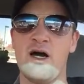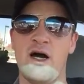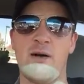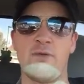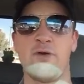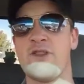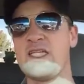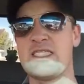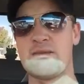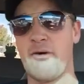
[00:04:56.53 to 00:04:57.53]
um, or at
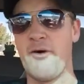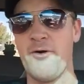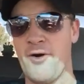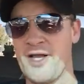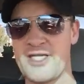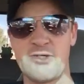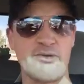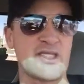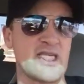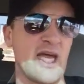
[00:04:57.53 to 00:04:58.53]
least smarter, I guess you
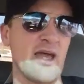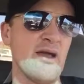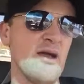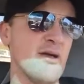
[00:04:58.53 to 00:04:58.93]
can say.